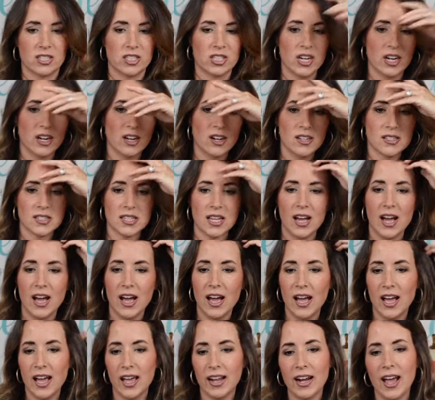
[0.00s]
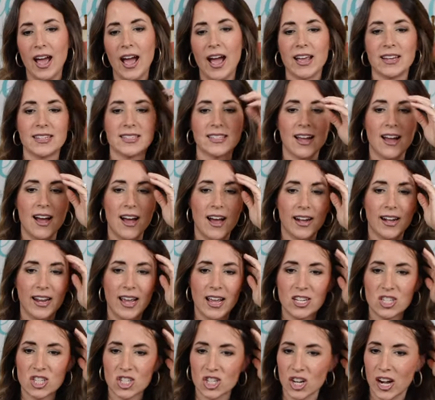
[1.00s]
Cheryl's on. Hi
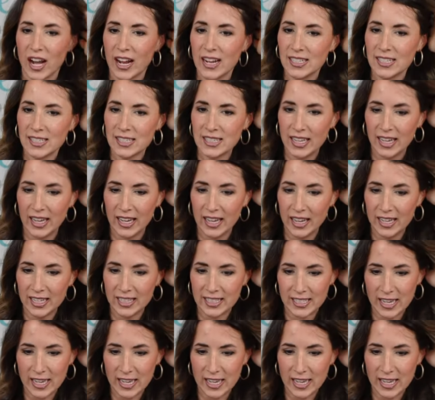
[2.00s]
Donna, Tracy,